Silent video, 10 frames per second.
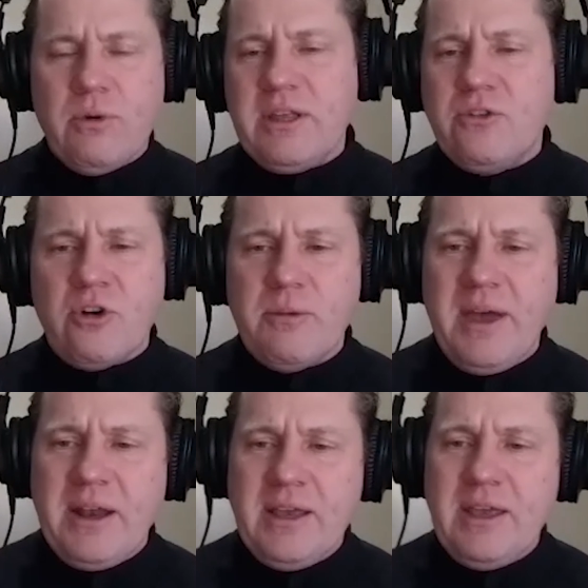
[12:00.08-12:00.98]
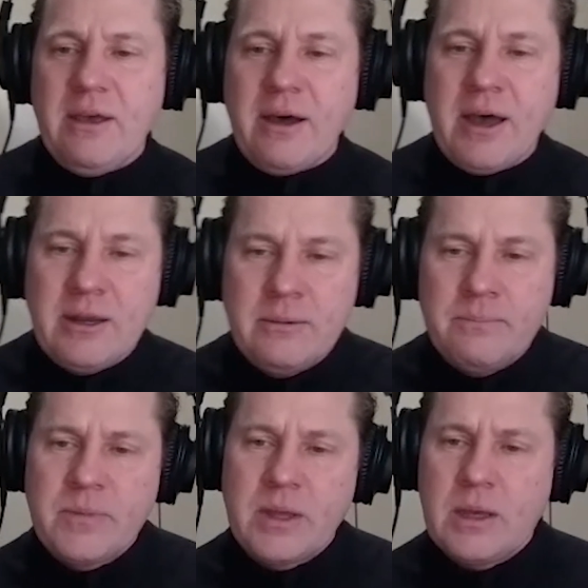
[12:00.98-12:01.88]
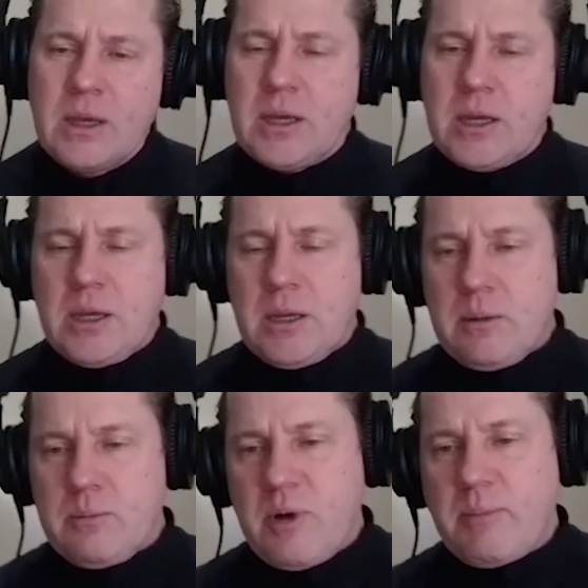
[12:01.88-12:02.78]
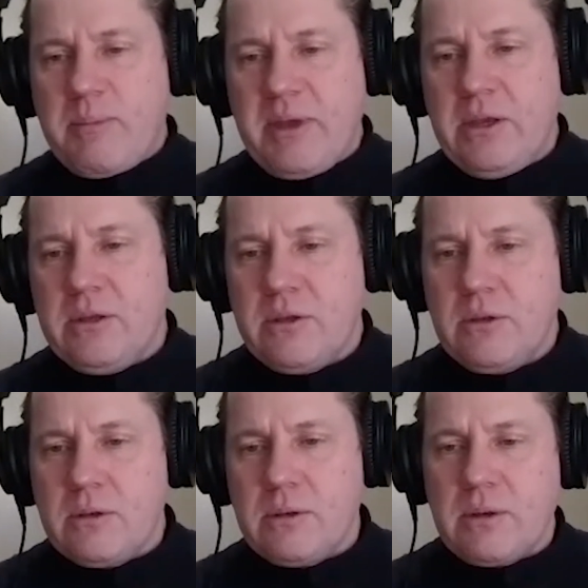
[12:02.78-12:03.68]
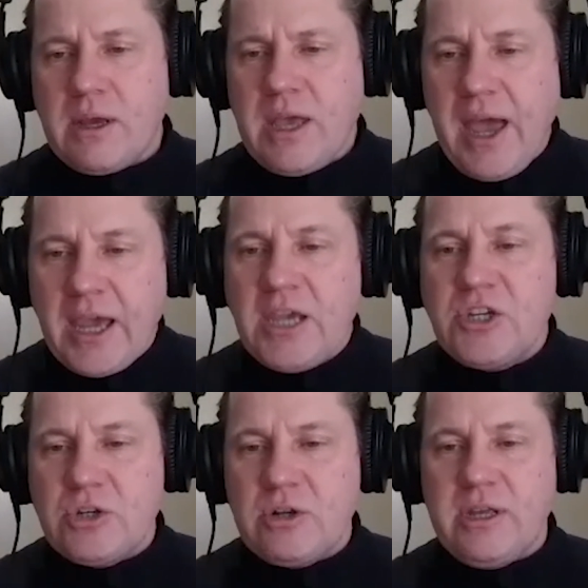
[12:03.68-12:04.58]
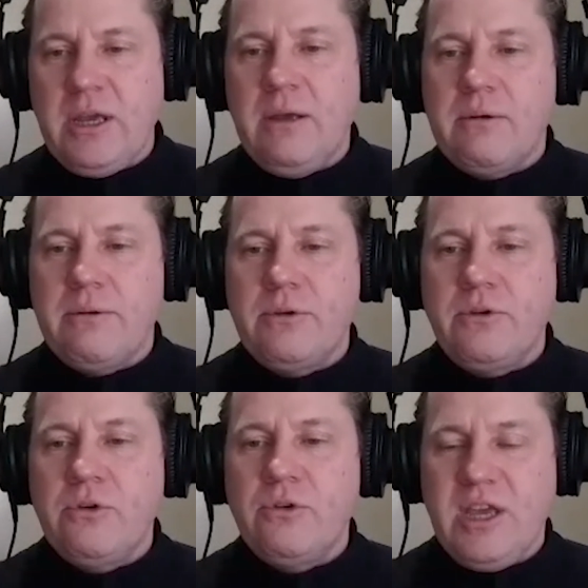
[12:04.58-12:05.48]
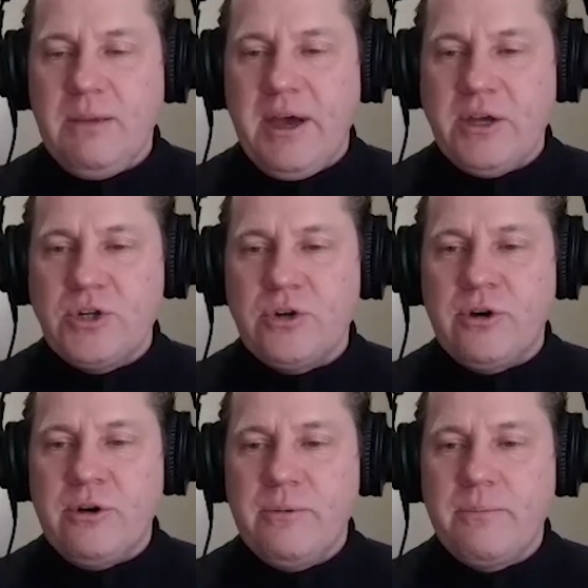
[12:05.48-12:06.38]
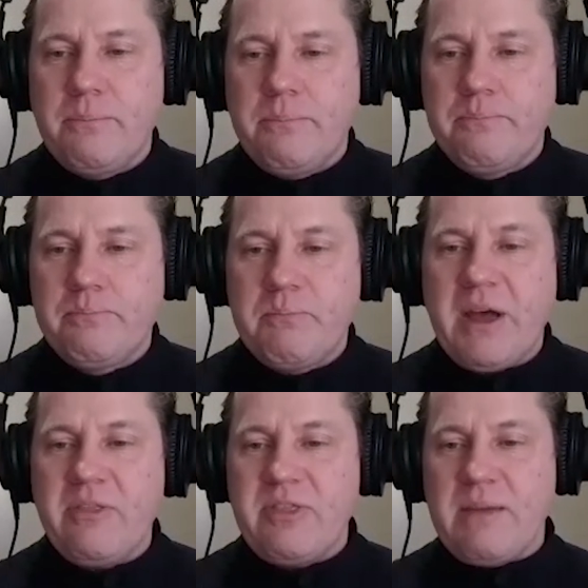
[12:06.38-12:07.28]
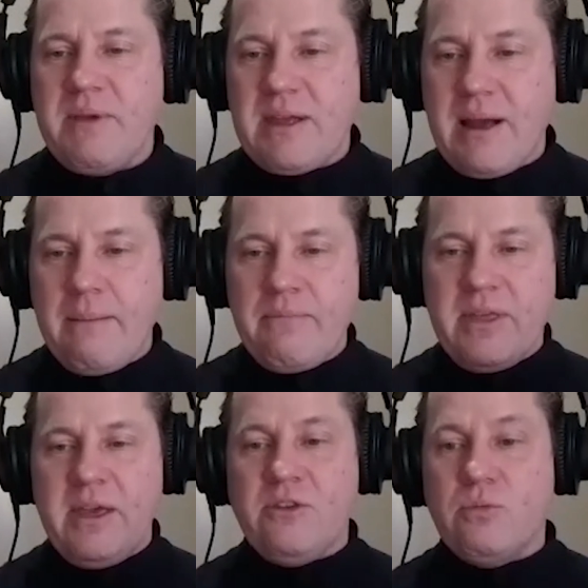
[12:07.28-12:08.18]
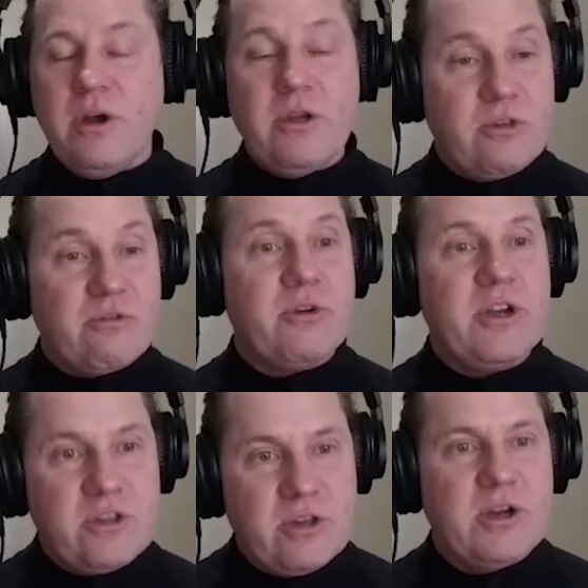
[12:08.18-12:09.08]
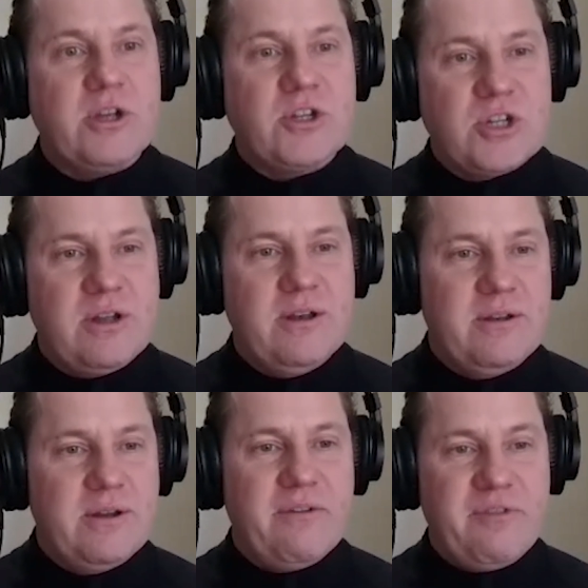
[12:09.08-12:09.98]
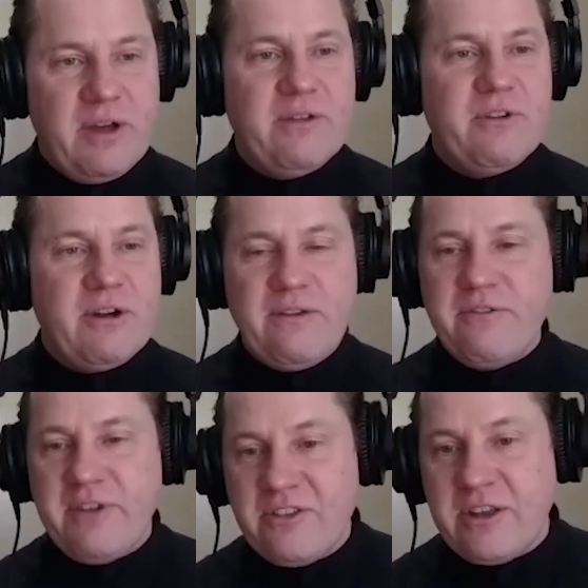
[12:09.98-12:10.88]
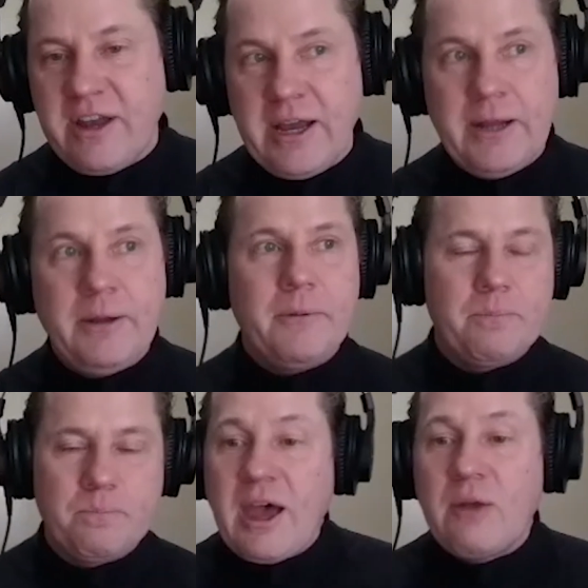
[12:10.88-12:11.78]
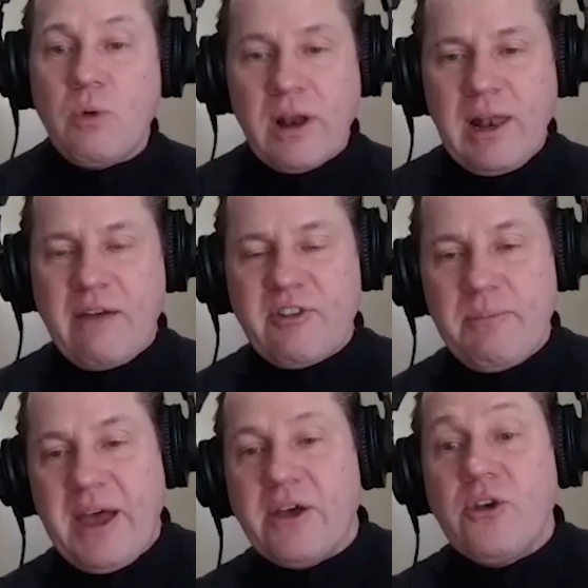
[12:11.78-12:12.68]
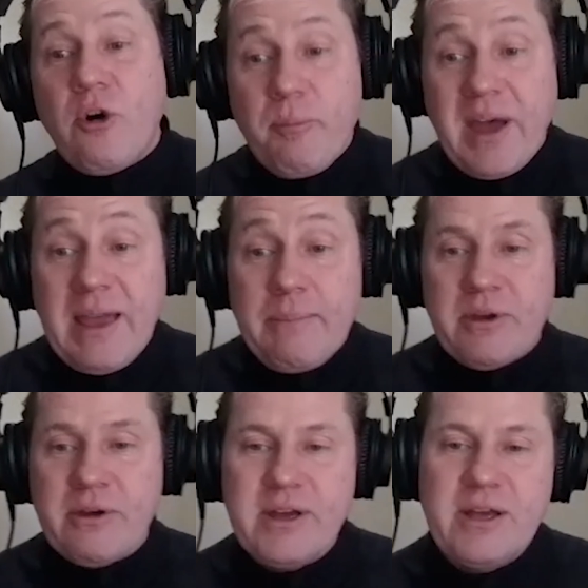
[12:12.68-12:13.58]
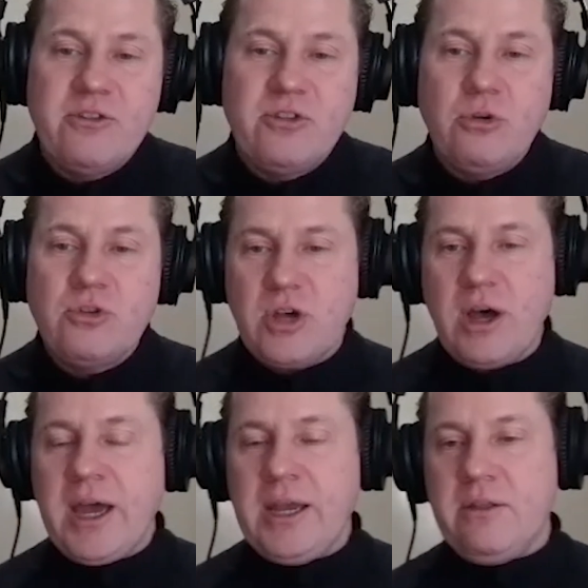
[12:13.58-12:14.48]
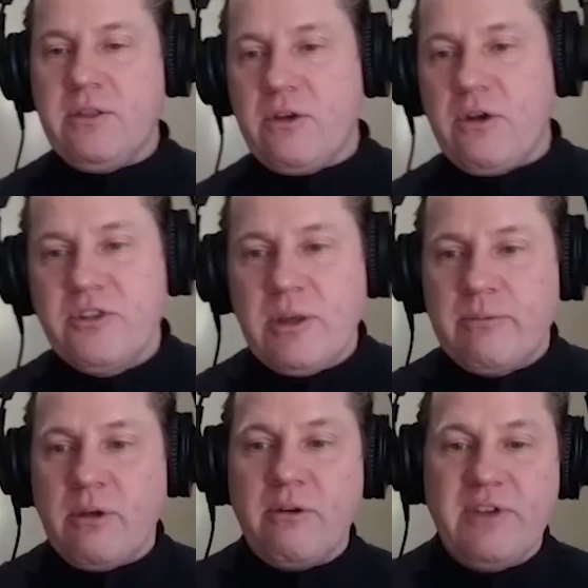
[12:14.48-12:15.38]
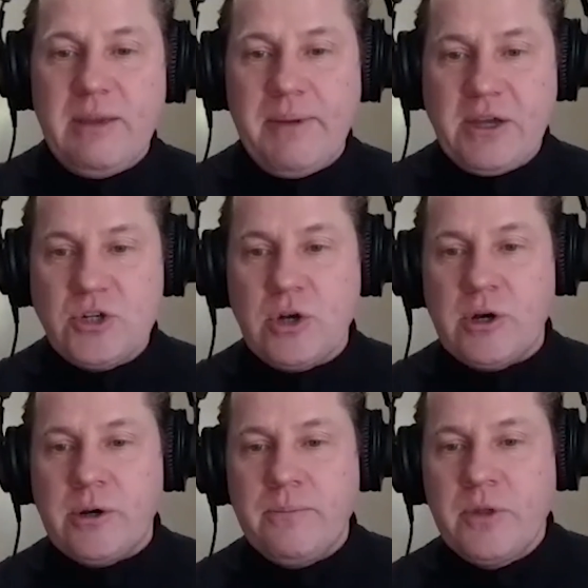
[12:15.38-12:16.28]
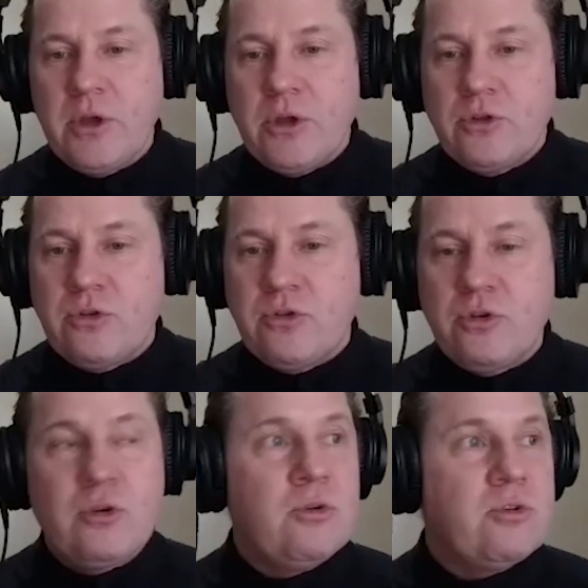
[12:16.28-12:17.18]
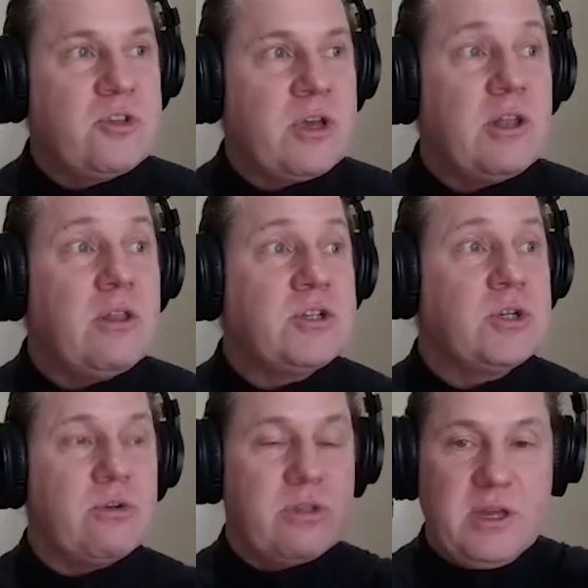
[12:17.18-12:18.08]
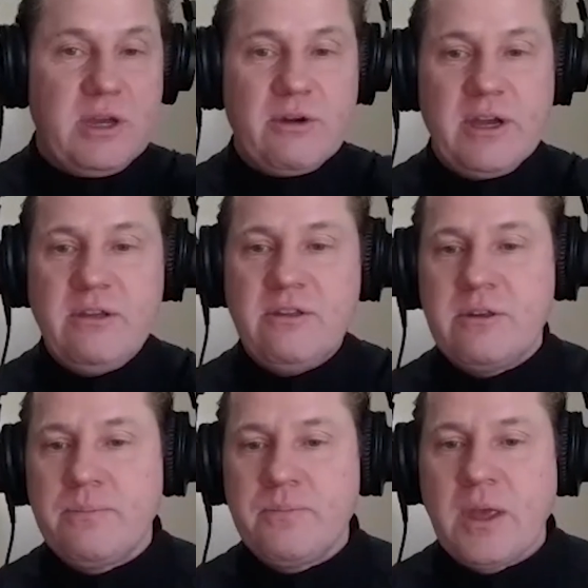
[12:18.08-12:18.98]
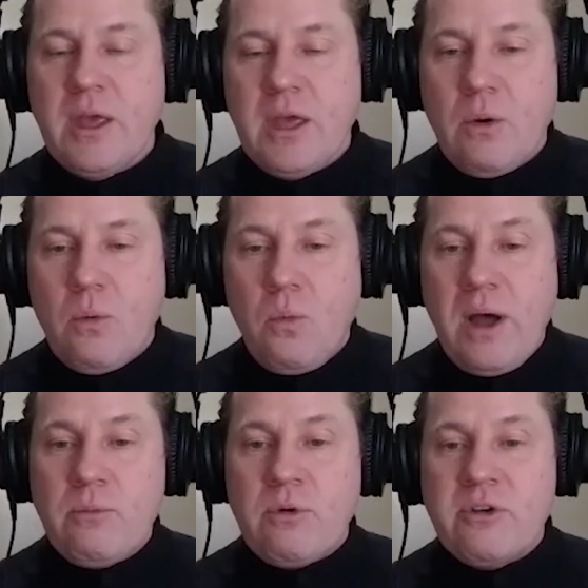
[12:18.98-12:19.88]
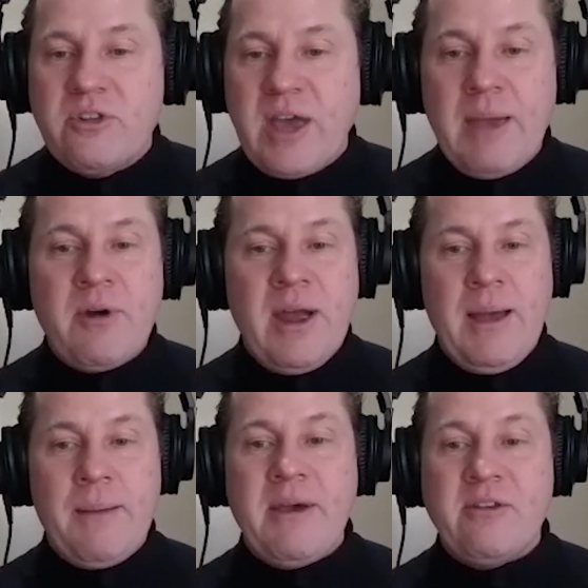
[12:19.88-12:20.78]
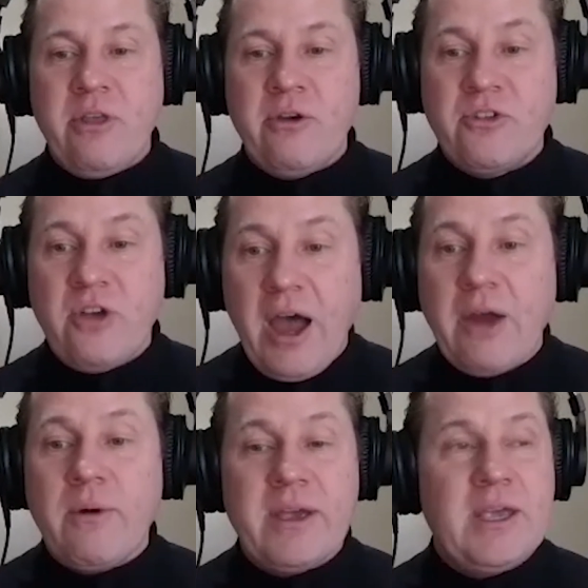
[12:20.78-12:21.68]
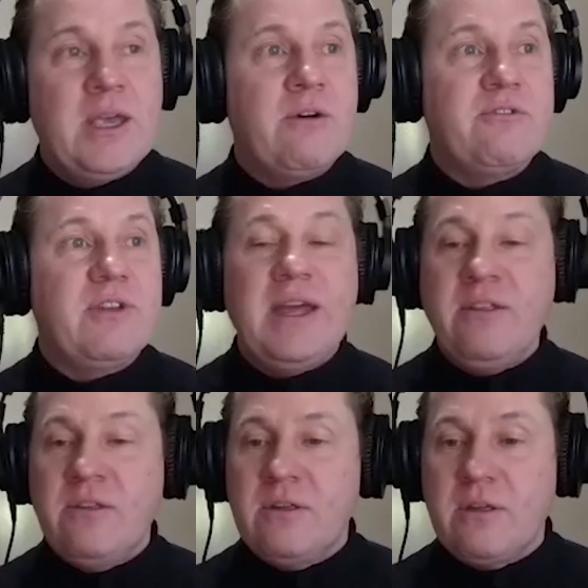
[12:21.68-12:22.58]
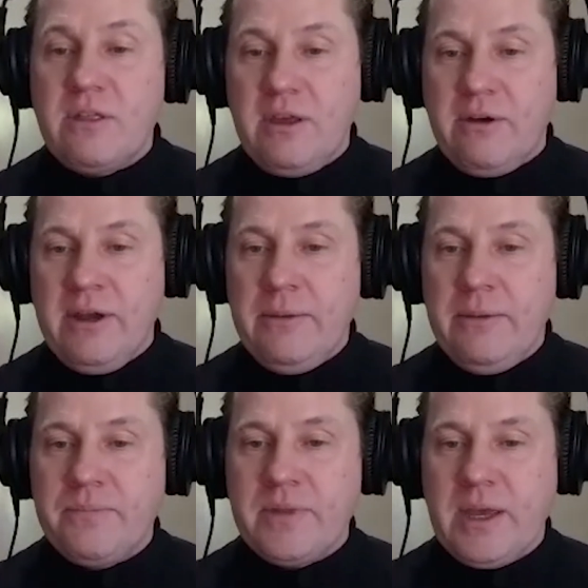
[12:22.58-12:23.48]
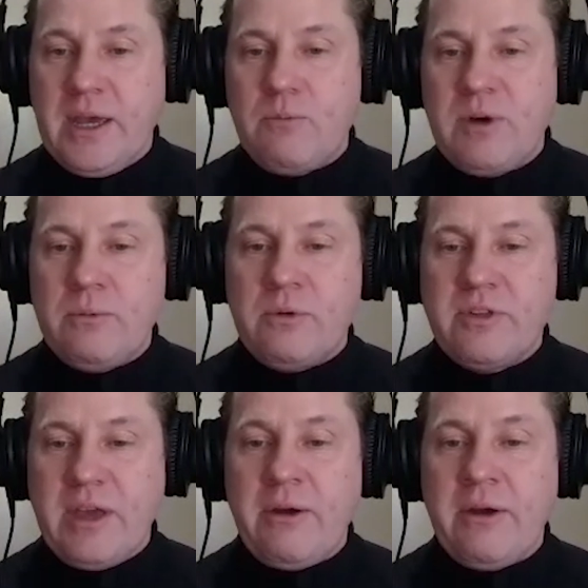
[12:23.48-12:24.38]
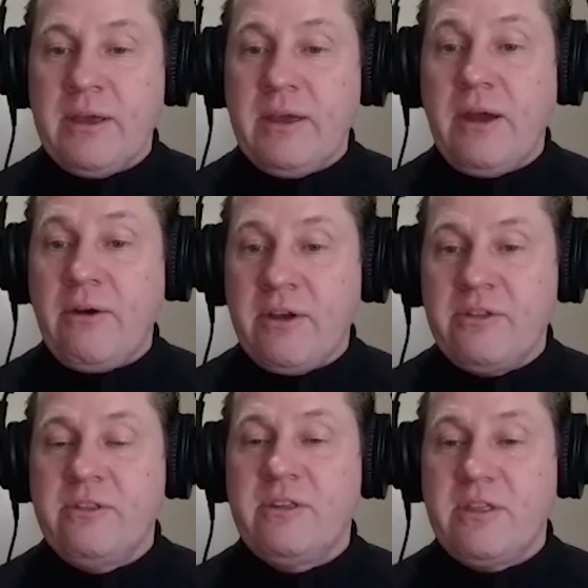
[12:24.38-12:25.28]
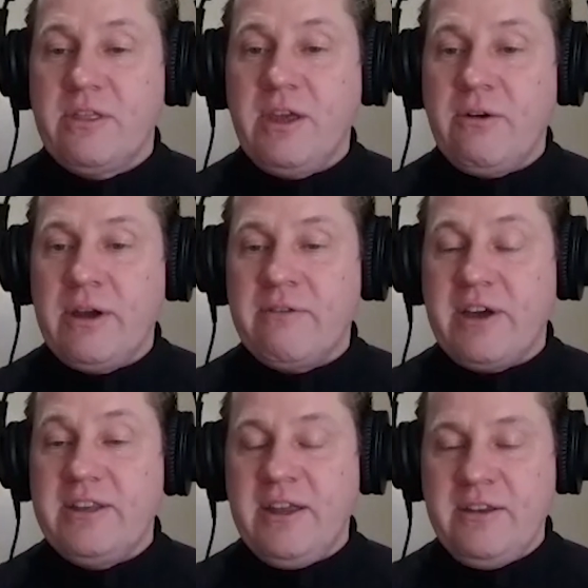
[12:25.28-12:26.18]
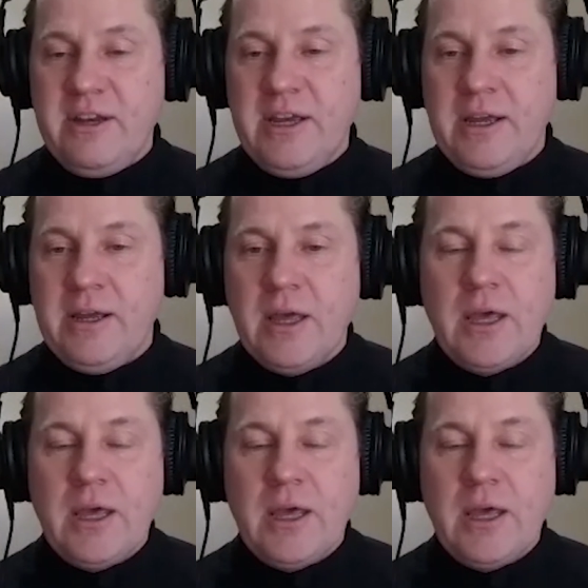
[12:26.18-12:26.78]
really talk about Ikigai and probably occasionally use Ibasho, but they become these words of research, and I find it very fascinating. And what I loved about your paper is you tied the concept of Ibasho to two psychological theories. One was Abraham Maslow's hierarchy of needs theory, and one was Erik Erikson's theory of identity.